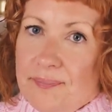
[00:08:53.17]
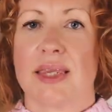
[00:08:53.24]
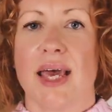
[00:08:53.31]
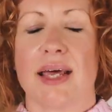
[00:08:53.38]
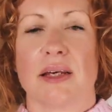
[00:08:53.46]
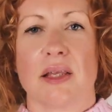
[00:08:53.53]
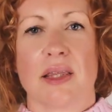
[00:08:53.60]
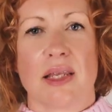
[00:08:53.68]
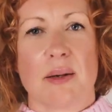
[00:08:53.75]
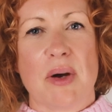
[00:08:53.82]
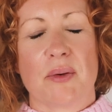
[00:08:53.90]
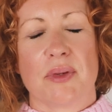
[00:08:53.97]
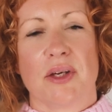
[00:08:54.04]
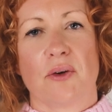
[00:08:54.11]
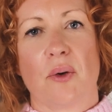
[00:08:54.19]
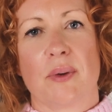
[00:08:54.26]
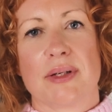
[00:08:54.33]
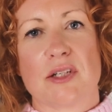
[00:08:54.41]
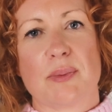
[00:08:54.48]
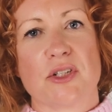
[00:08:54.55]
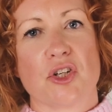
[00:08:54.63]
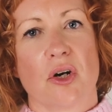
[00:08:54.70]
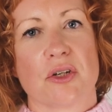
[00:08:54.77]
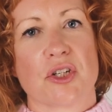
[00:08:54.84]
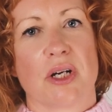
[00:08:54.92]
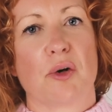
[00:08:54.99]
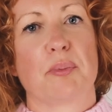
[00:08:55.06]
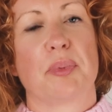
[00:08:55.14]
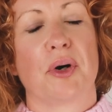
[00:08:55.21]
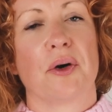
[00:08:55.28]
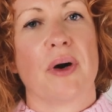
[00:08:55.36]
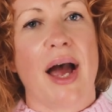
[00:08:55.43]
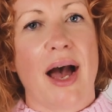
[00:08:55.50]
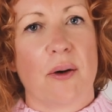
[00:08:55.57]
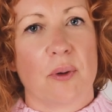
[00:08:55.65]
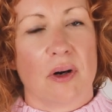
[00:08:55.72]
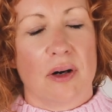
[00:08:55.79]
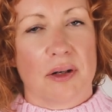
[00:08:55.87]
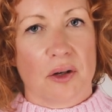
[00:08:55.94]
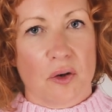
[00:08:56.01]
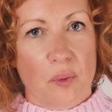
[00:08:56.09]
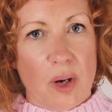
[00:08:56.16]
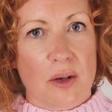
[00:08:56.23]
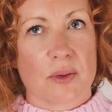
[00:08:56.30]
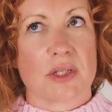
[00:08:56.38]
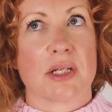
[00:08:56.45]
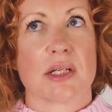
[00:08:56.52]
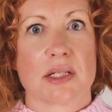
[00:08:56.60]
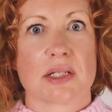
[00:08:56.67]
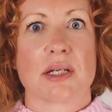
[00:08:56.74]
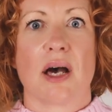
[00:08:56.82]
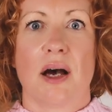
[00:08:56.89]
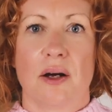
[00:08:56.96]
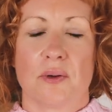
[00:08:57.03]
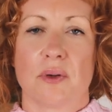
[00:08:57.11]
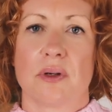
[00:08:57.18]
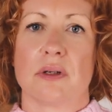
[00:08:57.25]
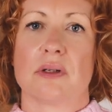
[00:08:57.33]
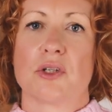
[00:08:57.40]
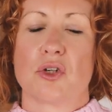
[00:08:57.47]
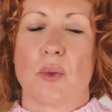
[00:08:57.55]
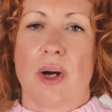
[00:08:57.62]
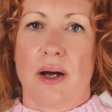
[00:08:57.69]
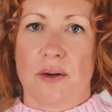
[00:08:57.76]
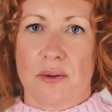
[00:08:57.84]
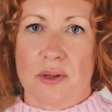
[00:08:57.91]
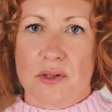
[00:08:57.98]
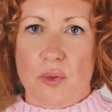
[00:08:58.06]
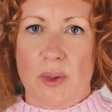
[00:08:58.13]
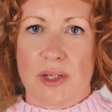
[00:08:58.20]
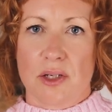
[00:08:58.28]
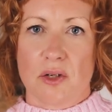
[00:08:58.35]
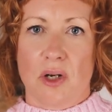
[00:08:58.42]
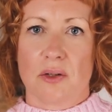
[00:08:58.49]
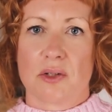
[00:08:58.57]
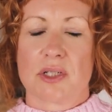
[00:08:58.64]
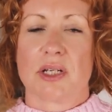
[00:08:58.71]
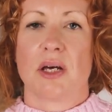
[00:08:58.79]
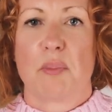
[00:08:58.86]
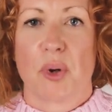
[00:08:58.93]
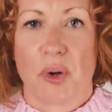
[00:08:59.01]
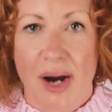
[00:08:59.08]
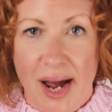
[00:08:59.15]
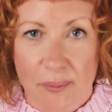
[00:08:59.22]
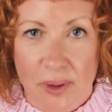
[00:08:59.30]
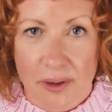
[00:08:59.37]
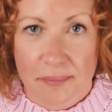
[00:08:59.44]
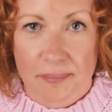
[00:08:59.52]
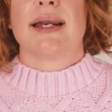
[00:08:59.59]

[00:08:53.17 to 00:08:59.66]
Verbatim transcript: then the amount that you're going to be charging out per hour on a quote is $100 to $120 per hour.